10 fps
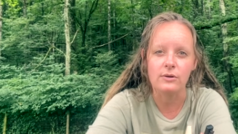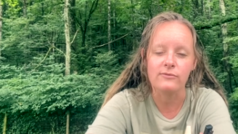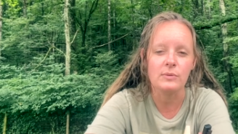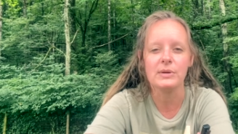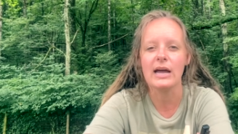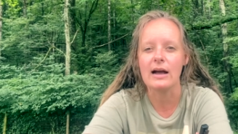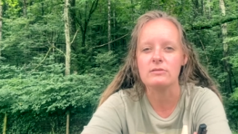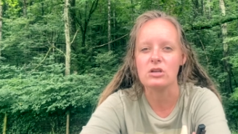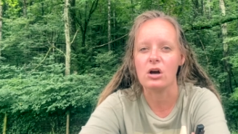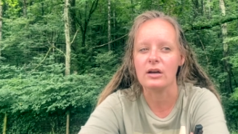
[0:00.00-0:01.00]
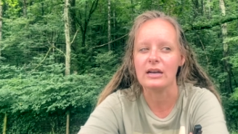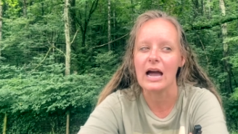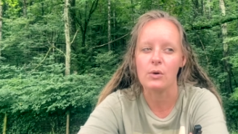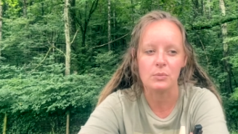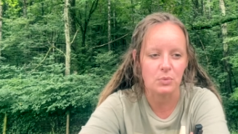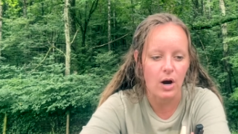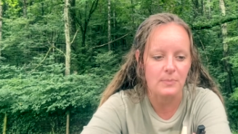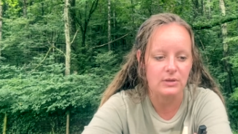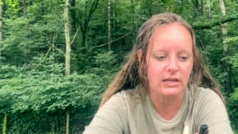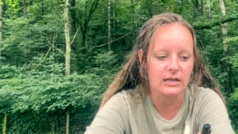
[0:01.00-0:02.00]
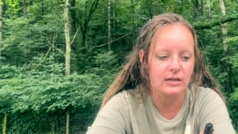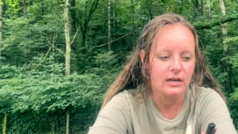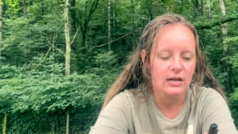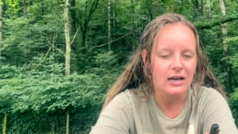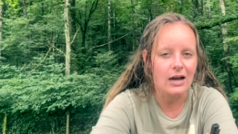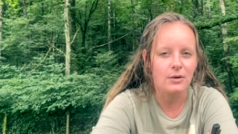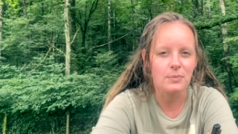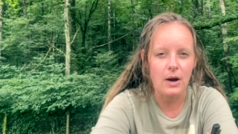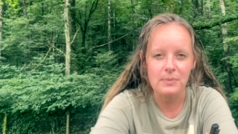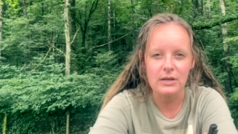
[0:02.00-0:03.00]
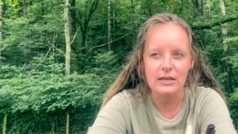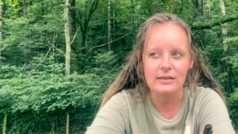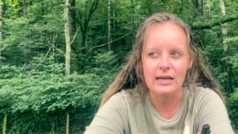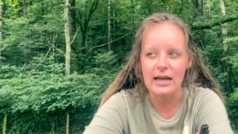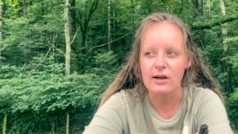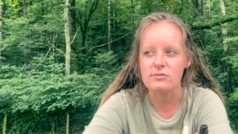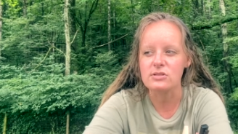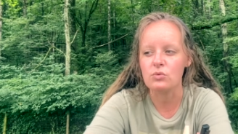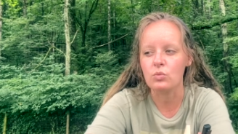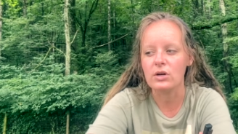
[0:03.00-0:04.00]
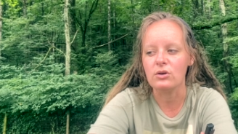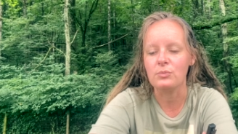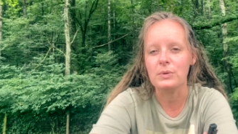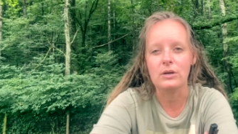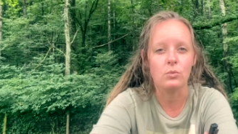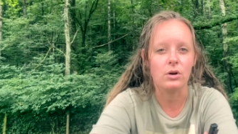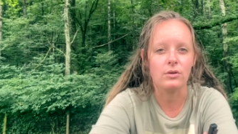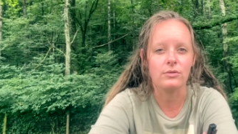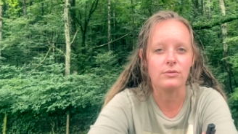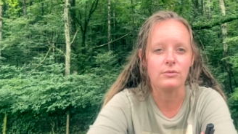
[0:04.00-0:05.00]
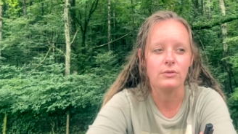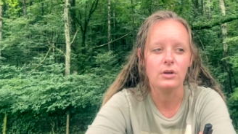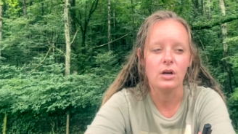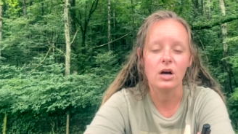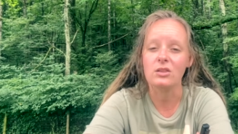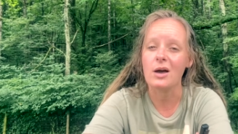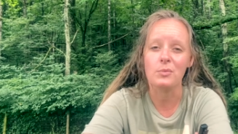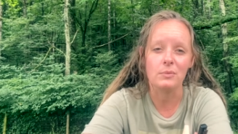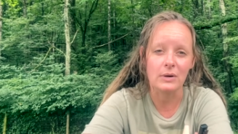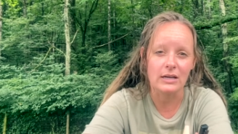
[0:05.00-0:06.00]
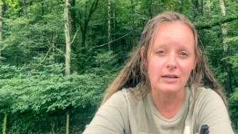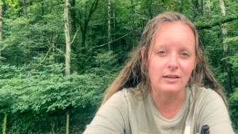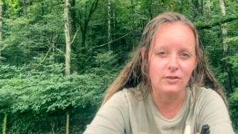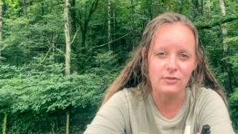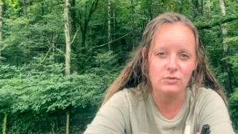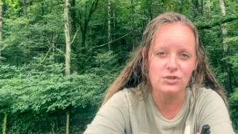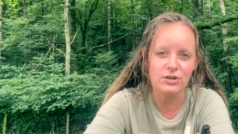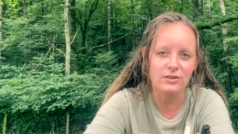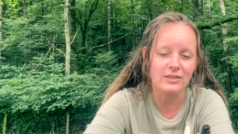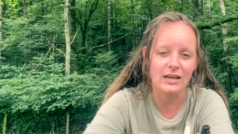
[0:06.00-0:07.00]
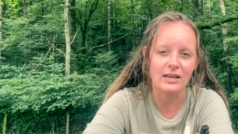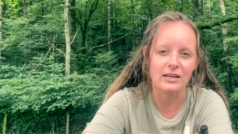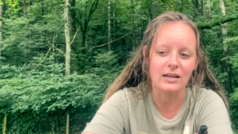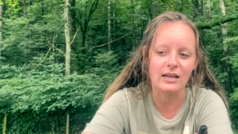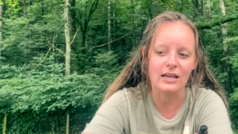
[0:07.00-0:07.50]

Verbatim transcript: If we put a house on our property, our property in that house will be worth a lot more money in the future than